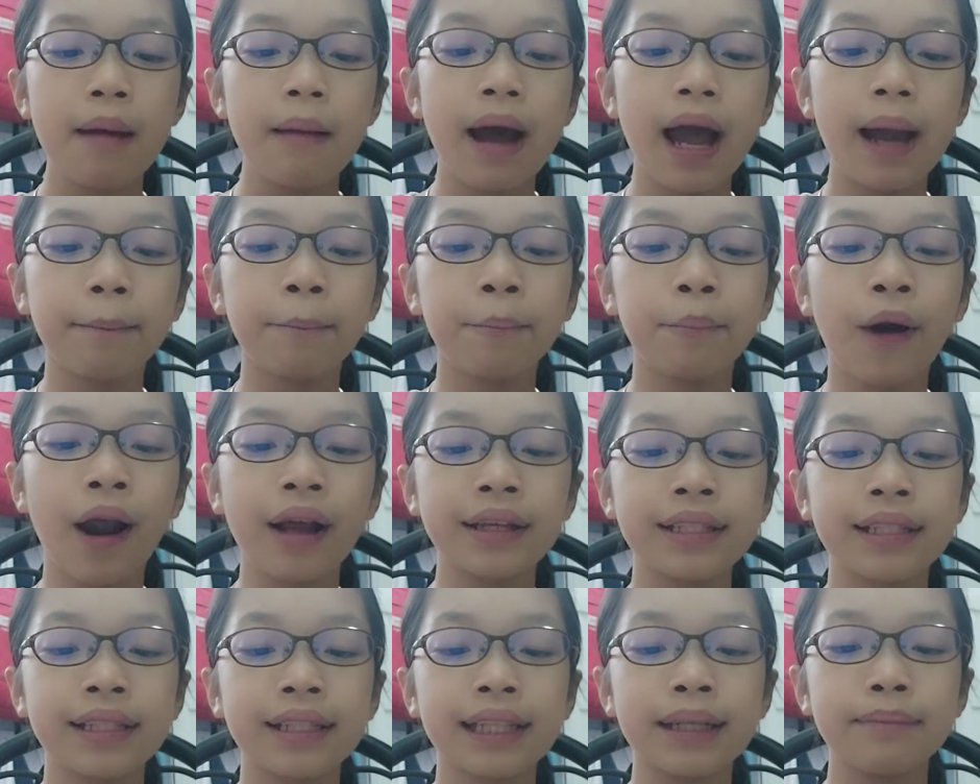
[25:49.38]
I
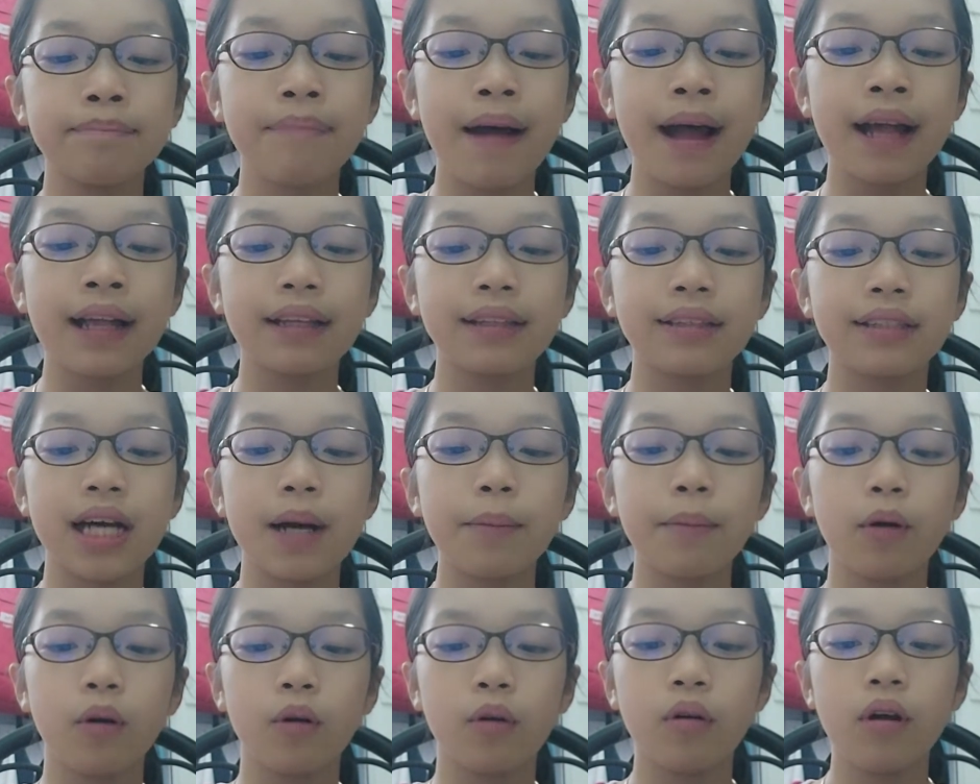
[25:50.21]
practically bent
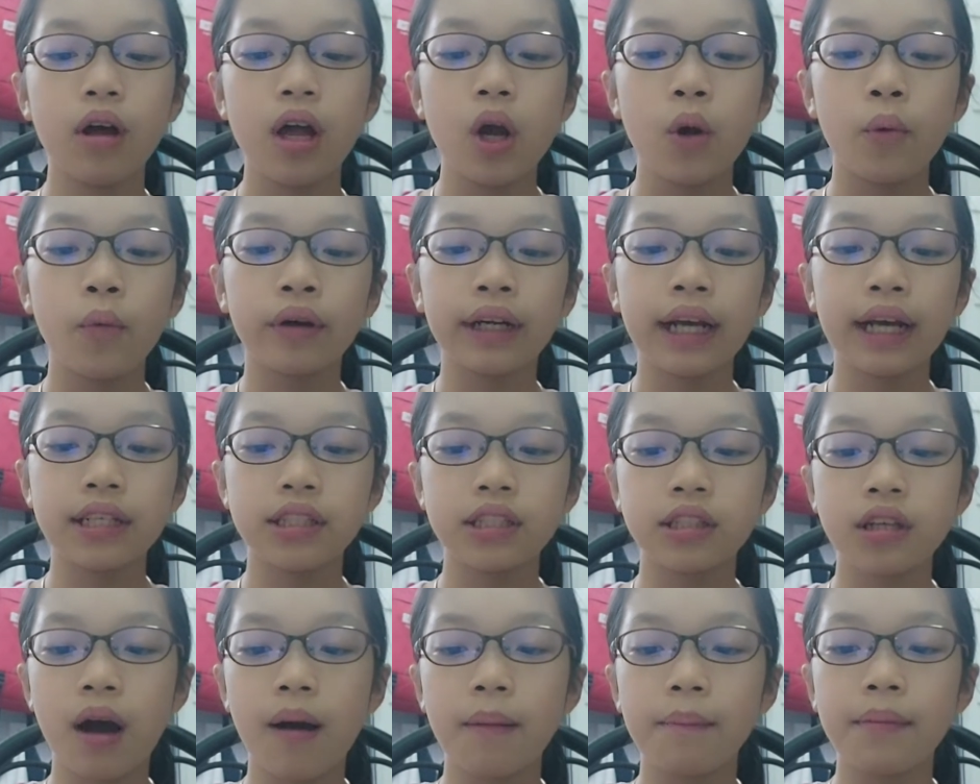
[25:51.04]
double when I
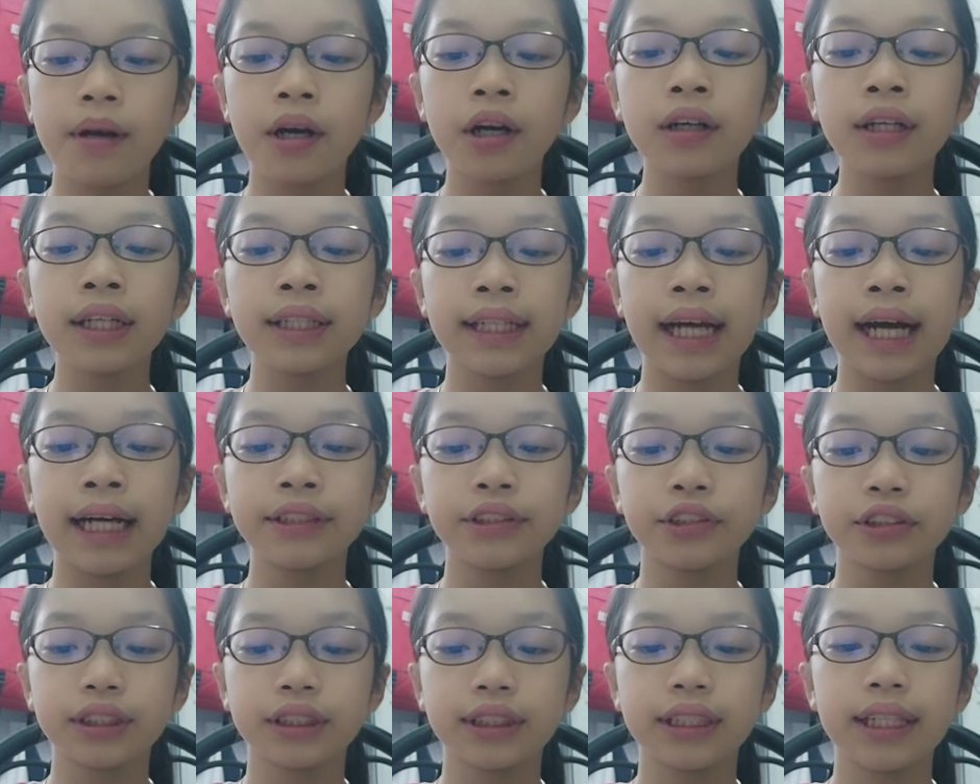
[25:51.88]
saw Marilyn
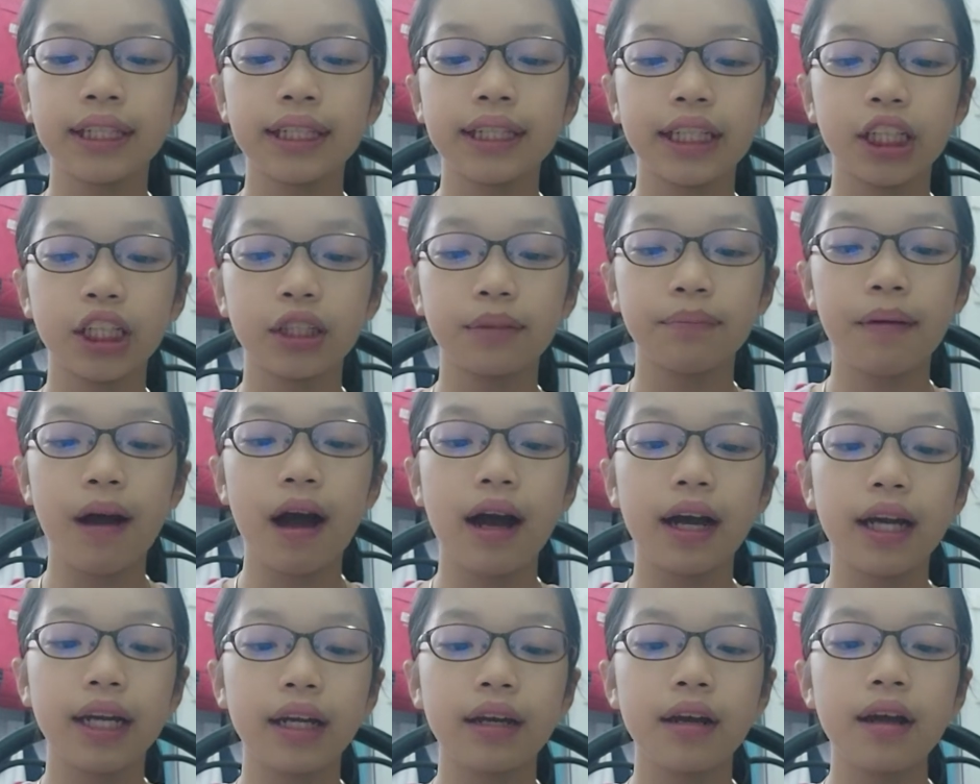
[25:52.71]
Henderson
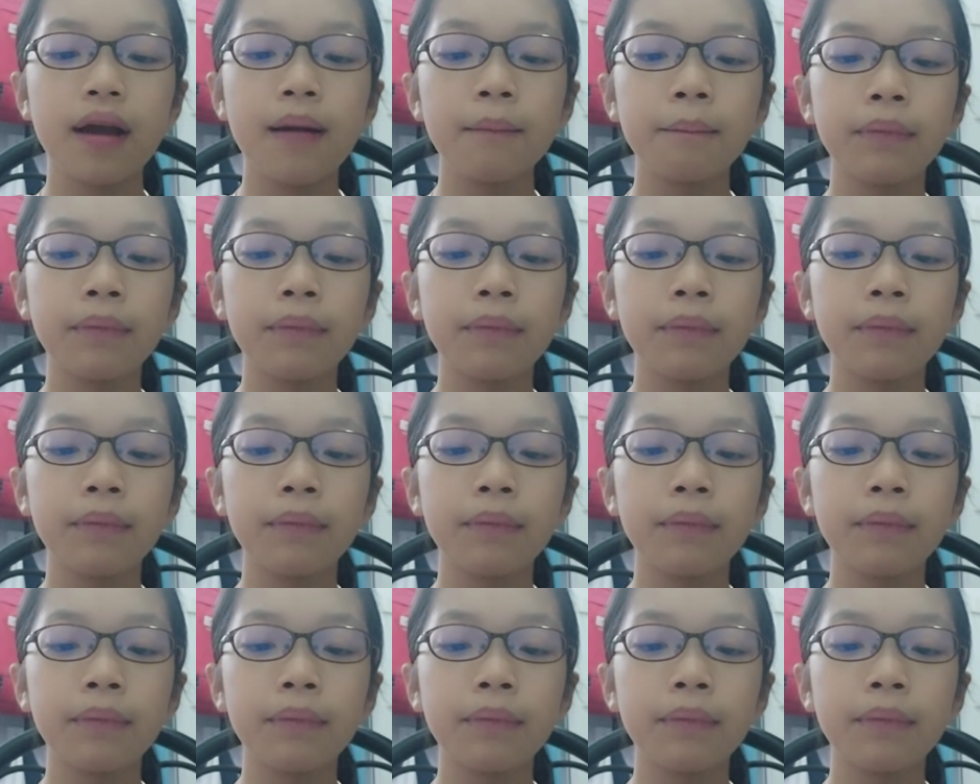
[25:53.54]
nearby,